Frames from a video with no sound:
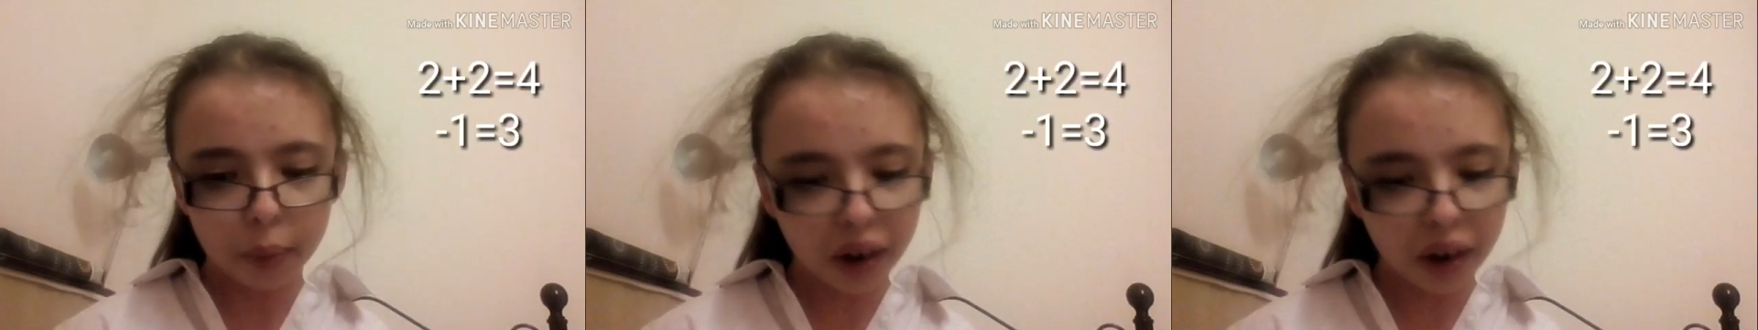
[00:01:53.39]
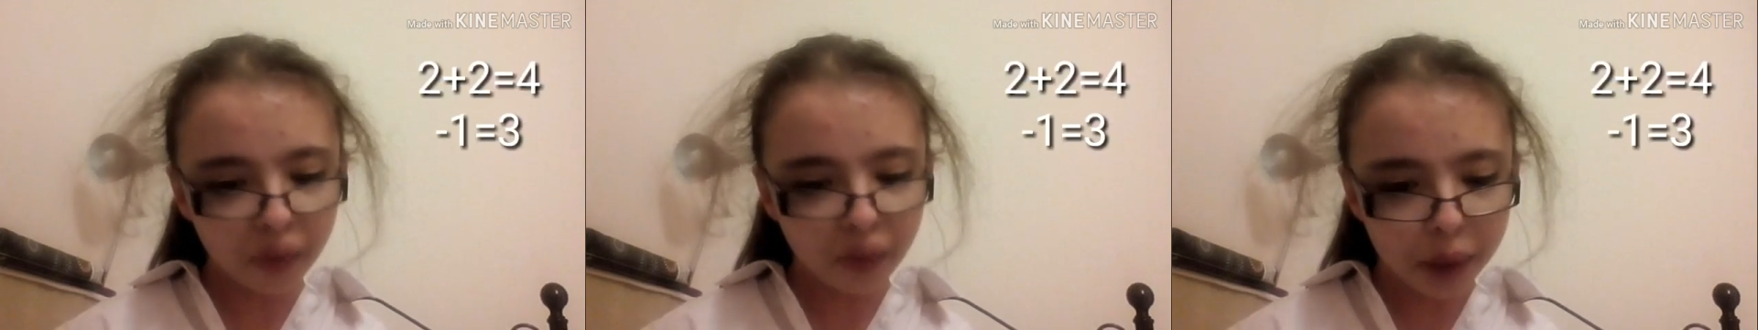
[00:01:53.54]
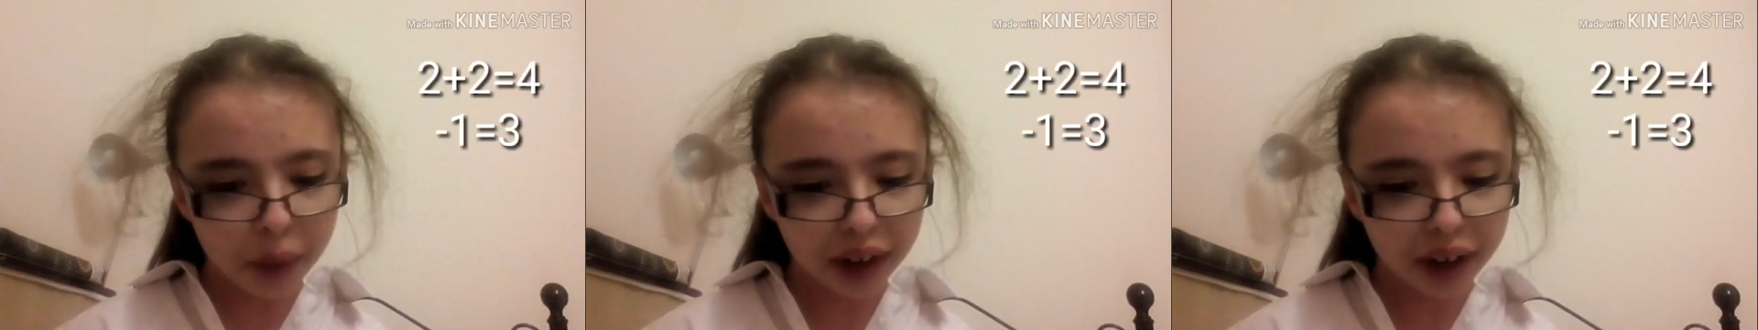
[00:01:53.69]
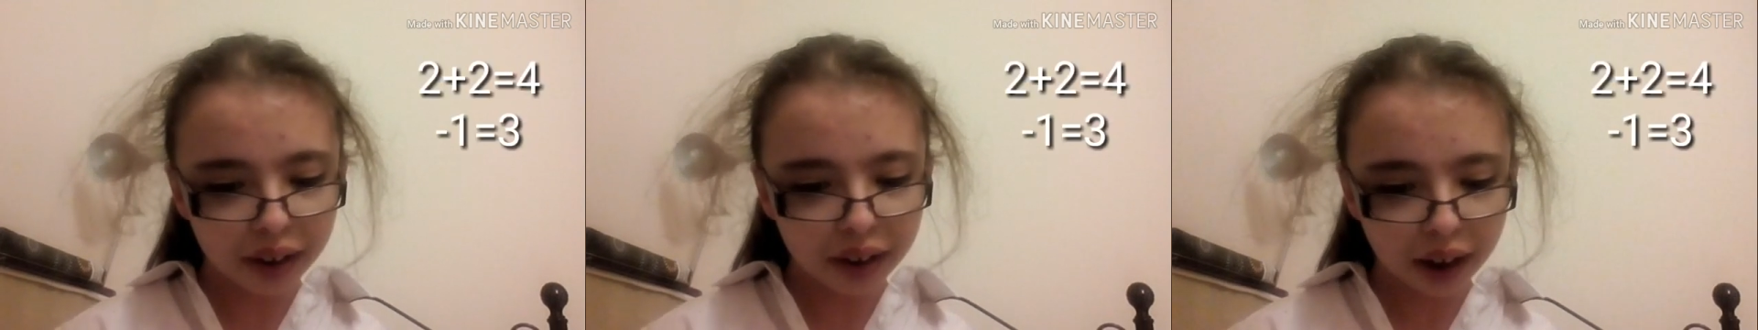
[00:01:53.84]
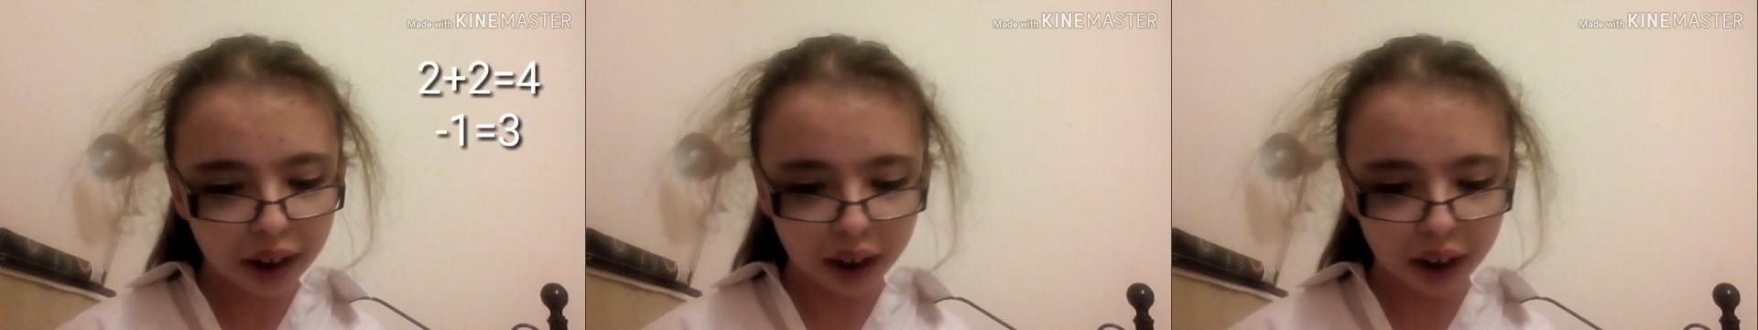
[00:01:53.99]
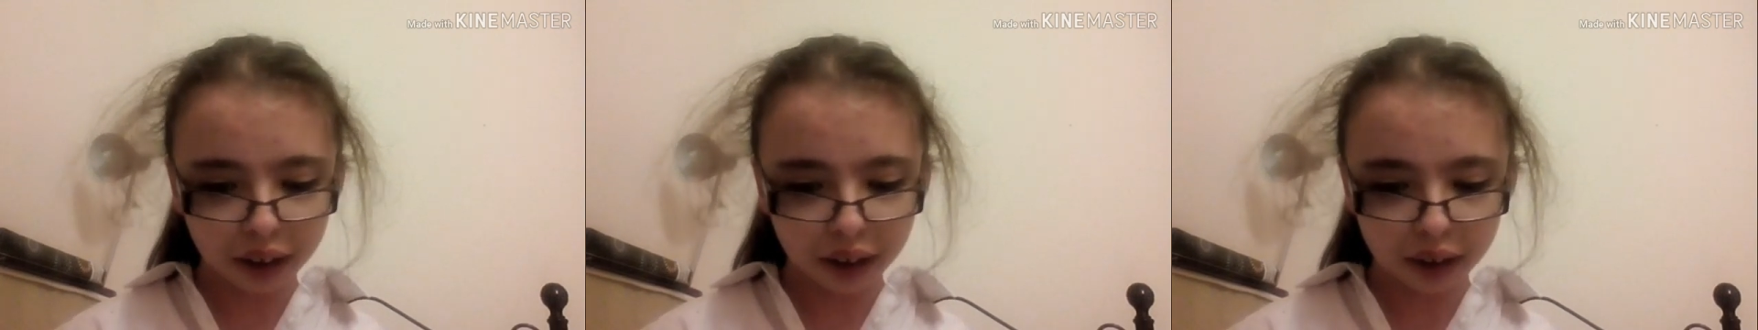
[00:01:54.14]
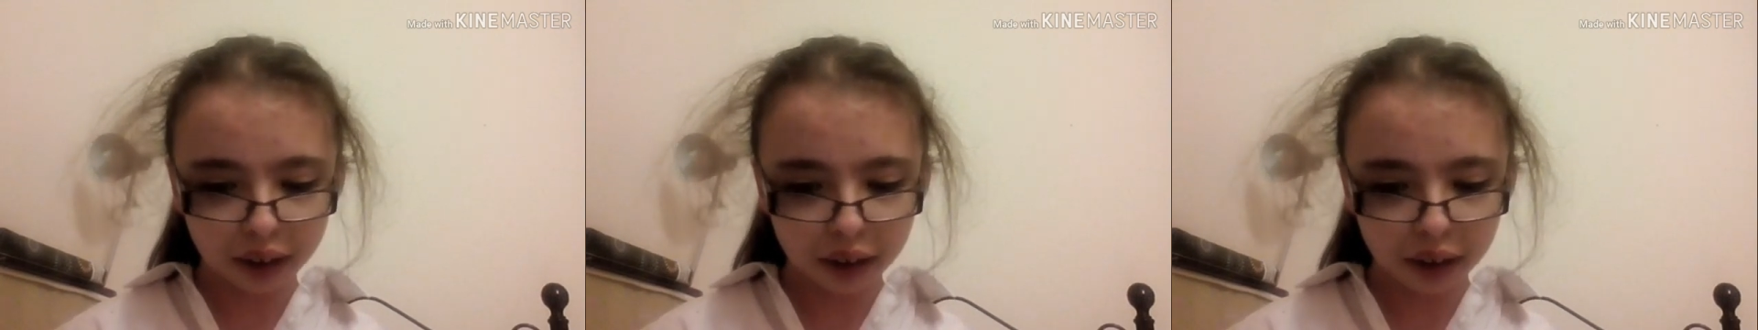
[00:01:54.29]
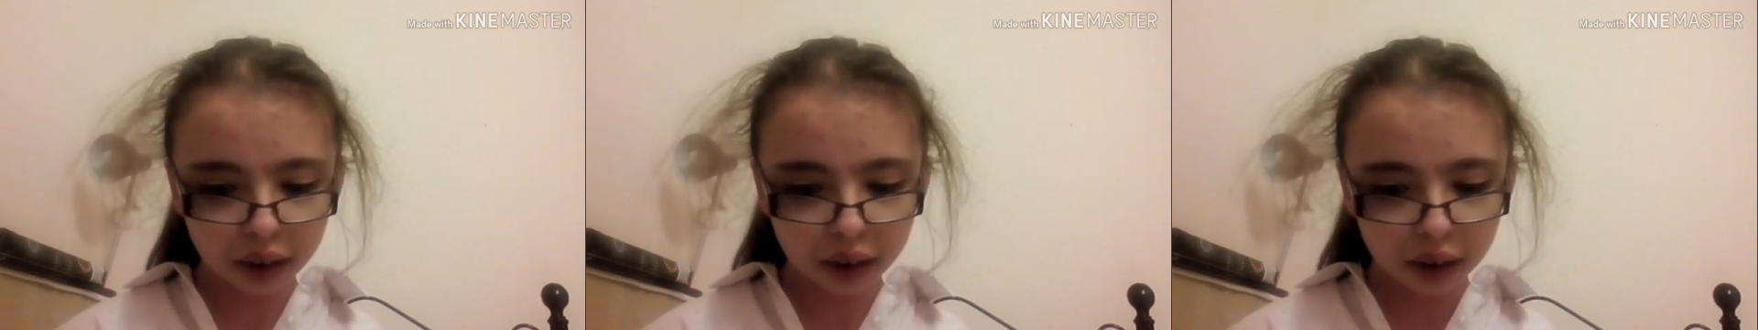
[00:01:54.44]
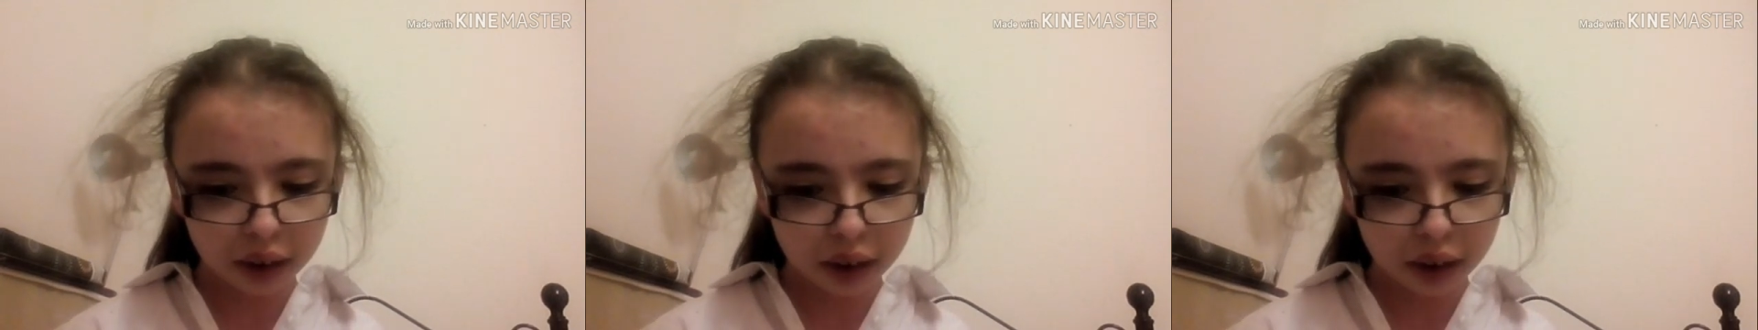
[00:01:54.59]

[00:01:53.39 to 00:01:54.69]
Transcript: Mathematics,